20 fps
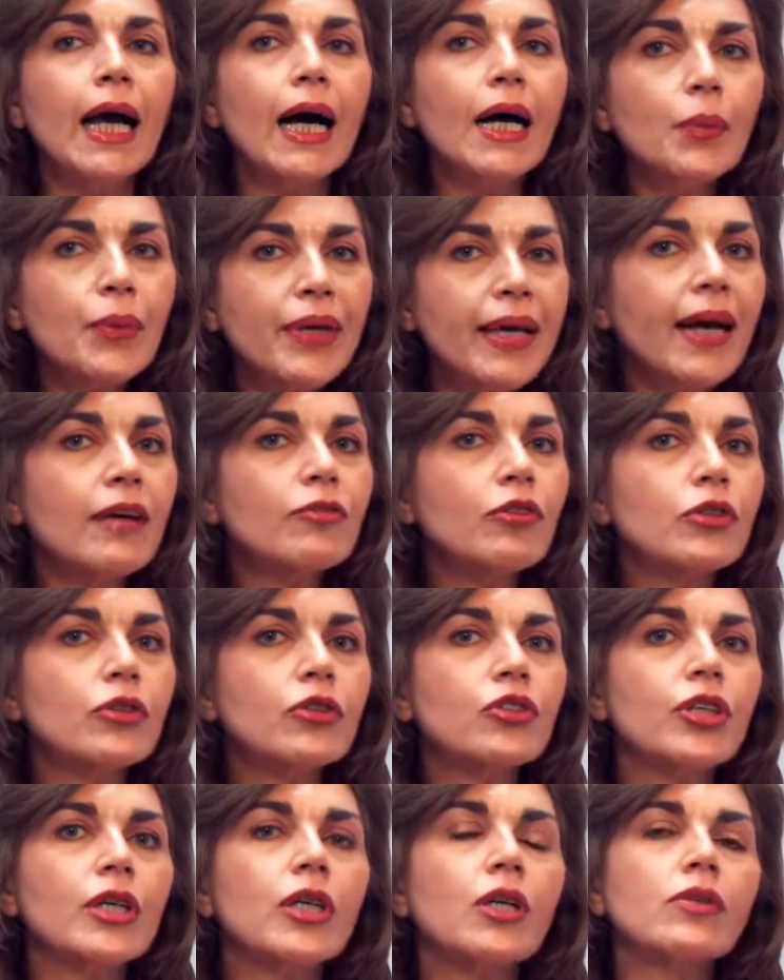And we have
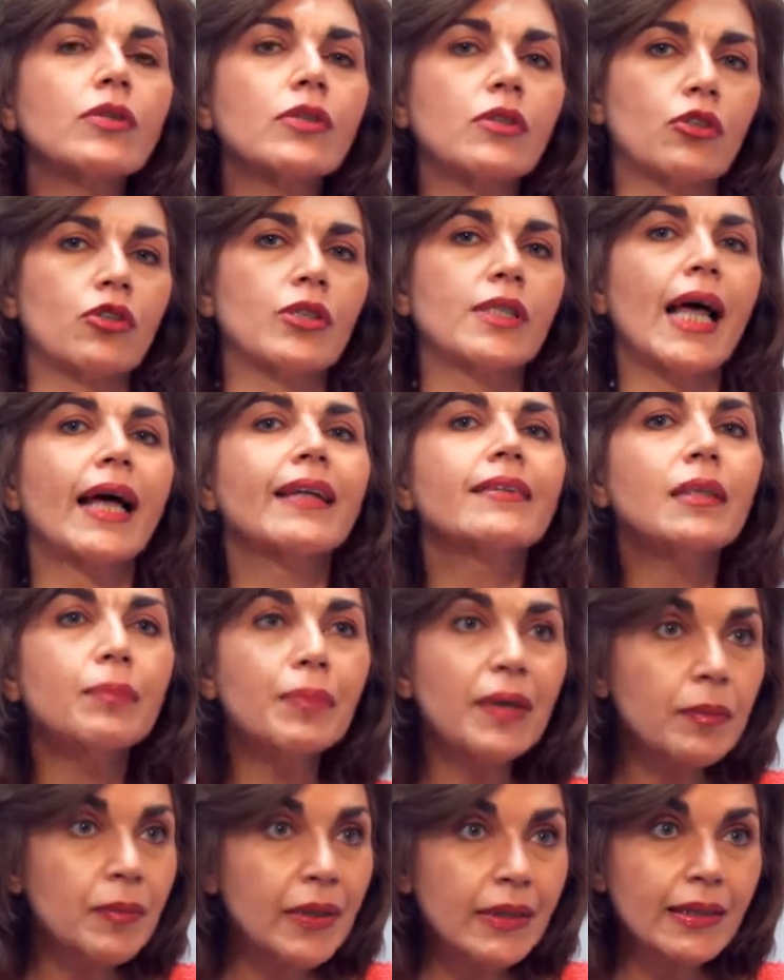other gels such as
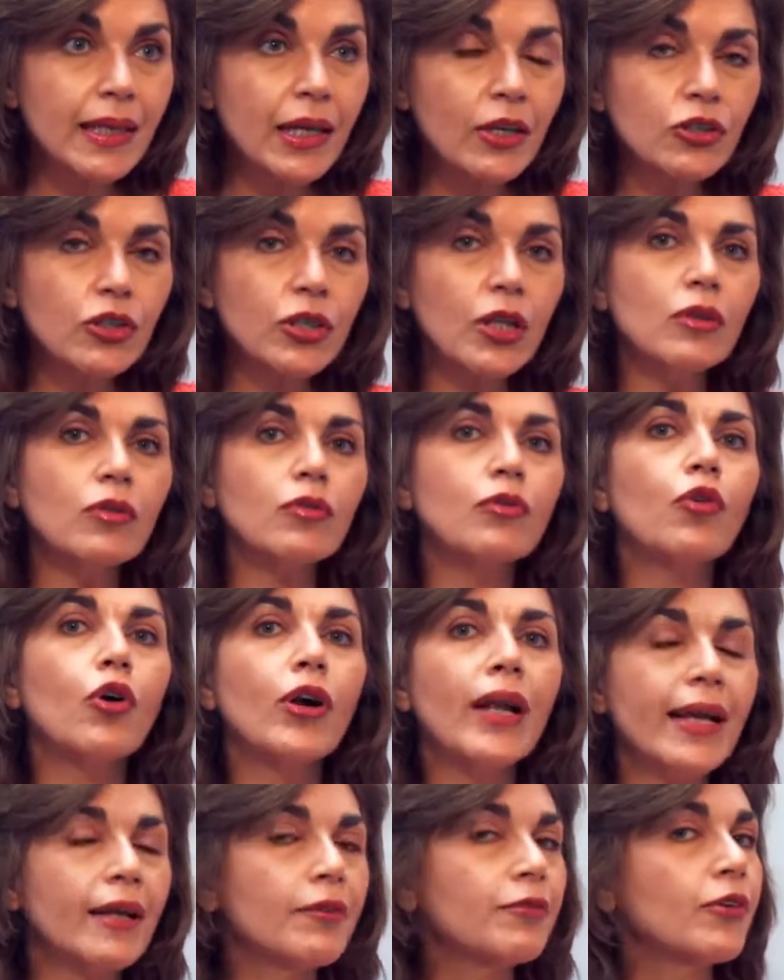anti-pigmentation
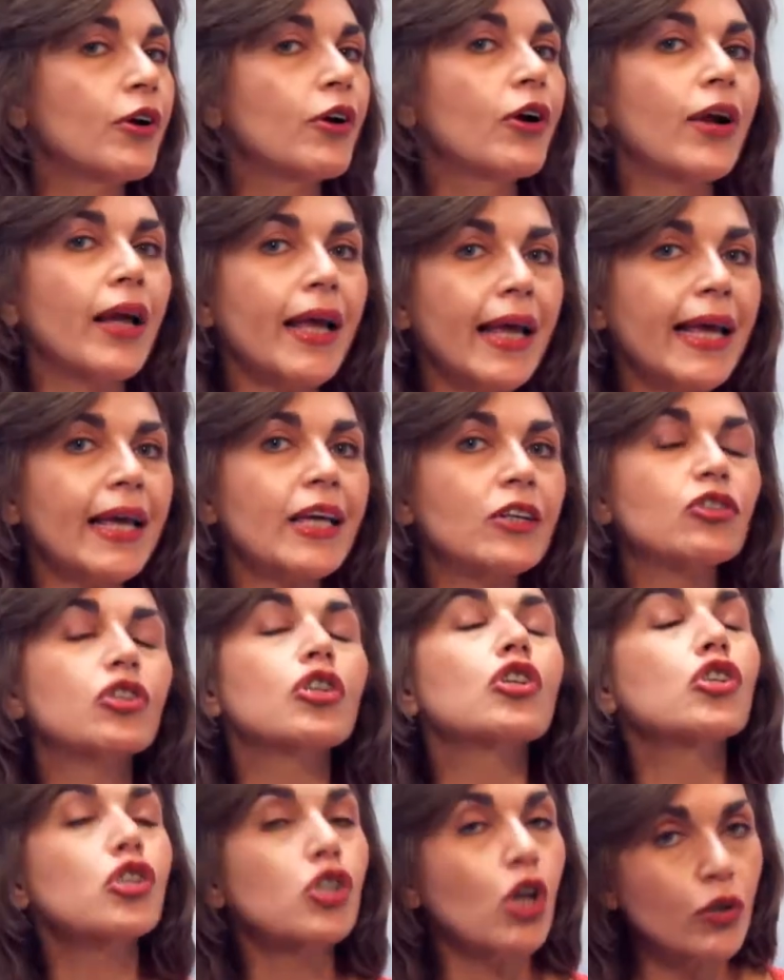for liver, age,
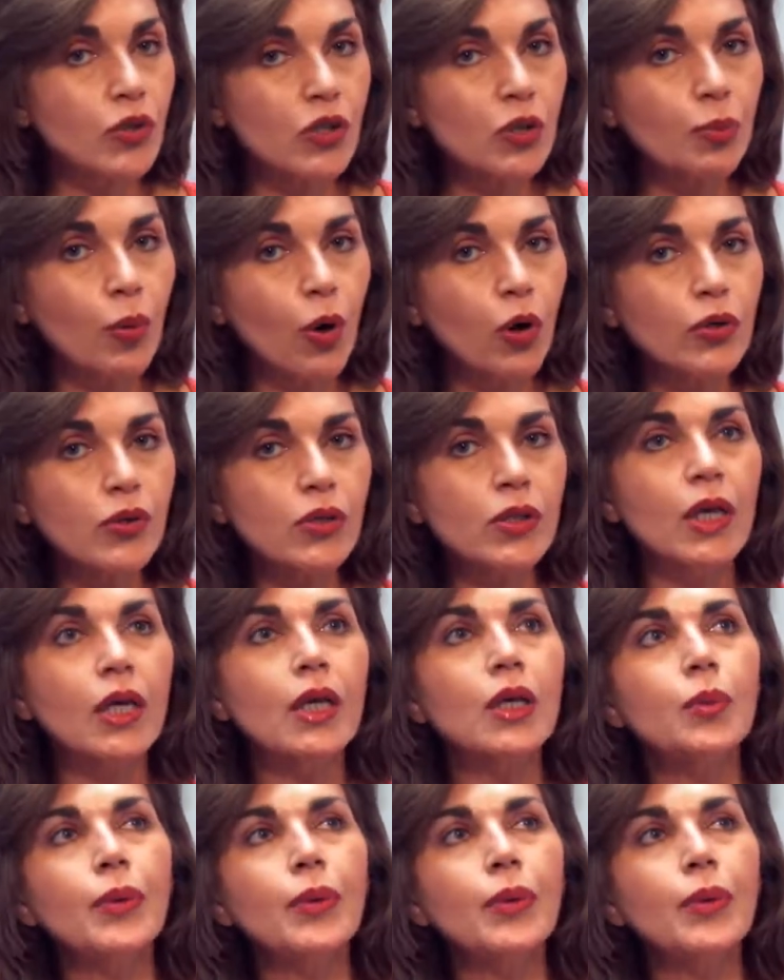sunspots.